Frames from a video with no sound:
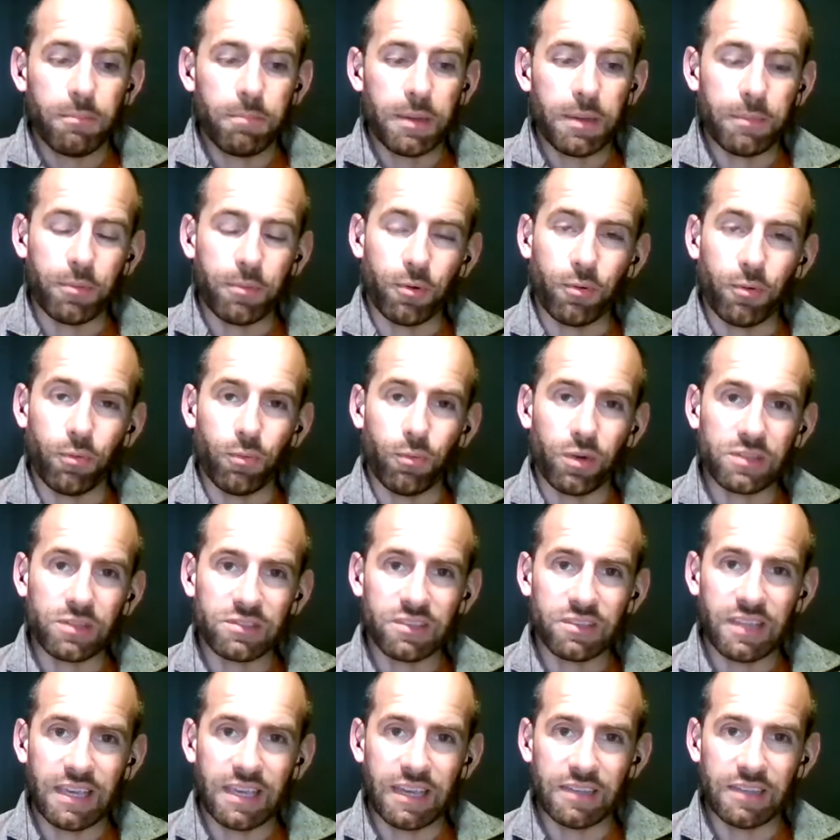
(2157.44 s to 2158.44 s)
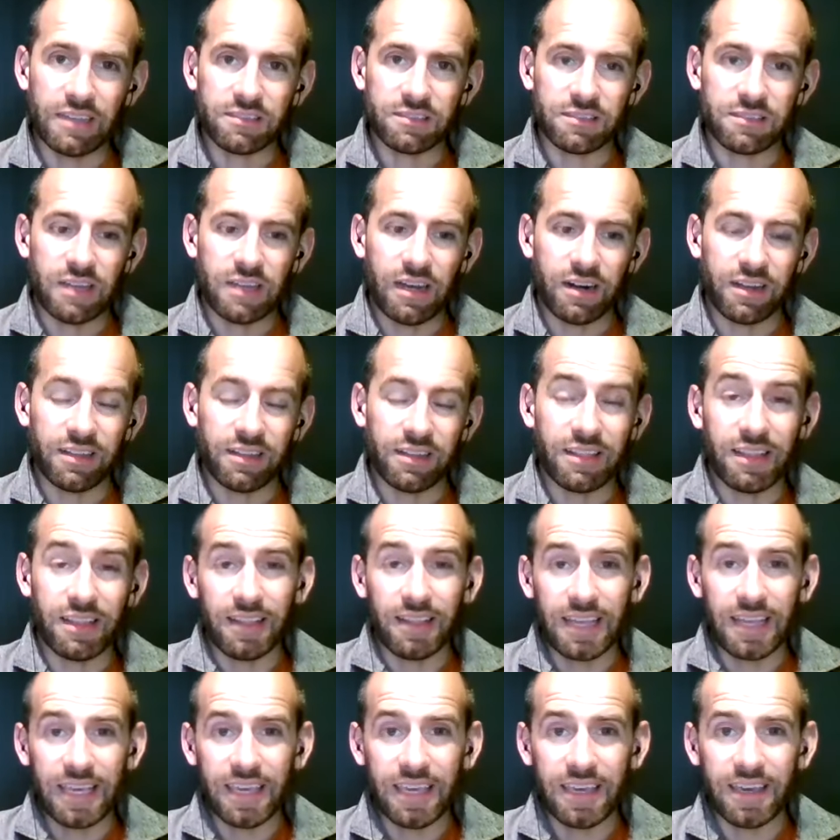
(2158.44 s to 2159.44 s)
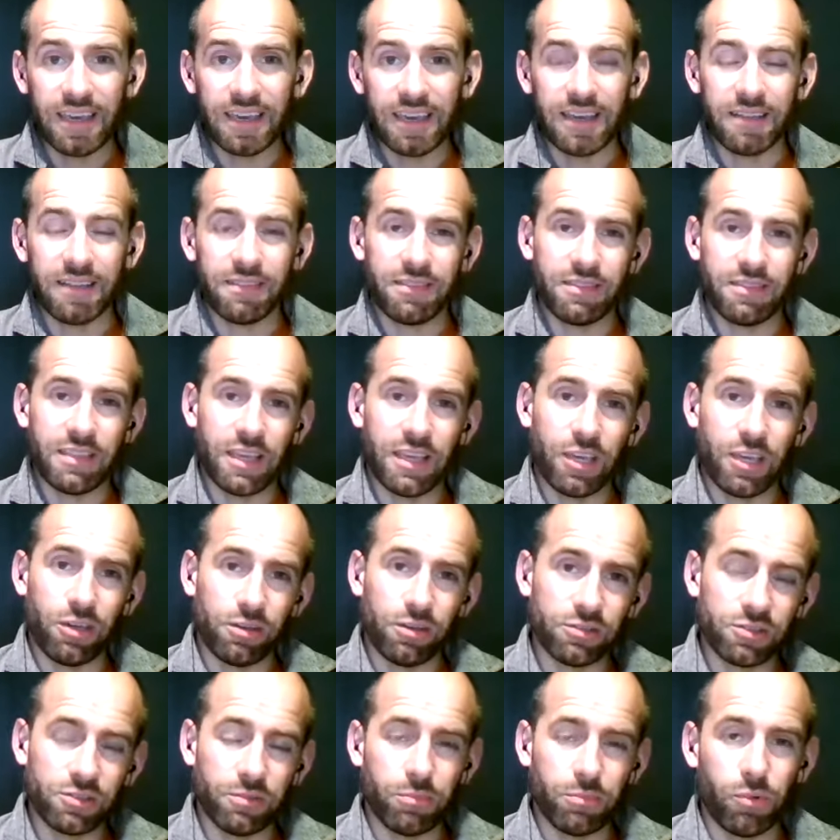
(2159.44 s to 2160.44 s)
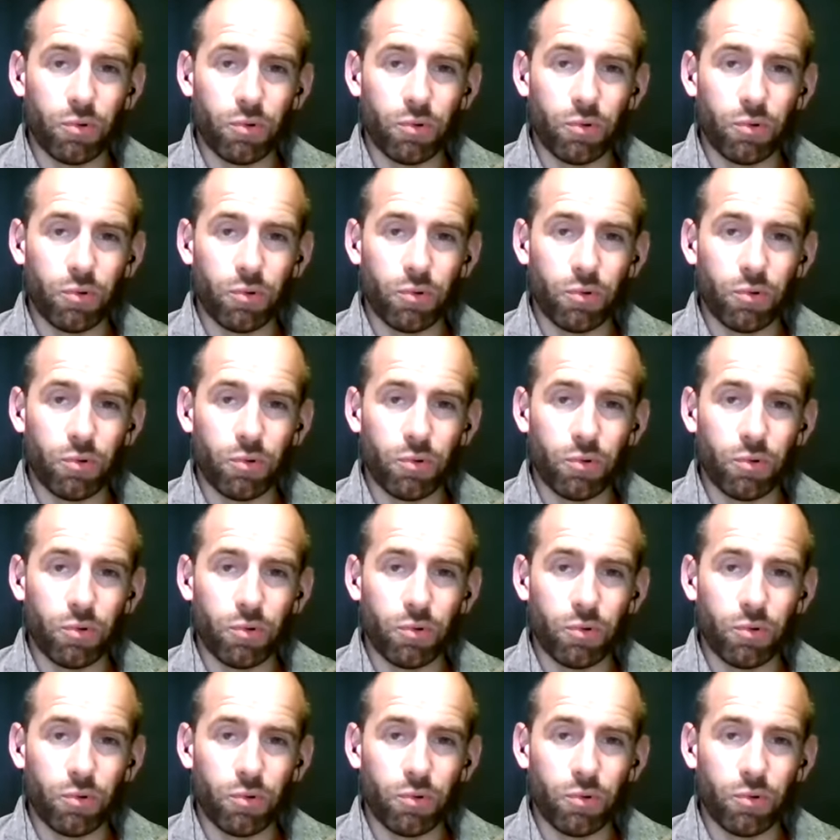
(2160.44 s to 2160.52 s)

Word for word: people, once they get started, they like it, they use it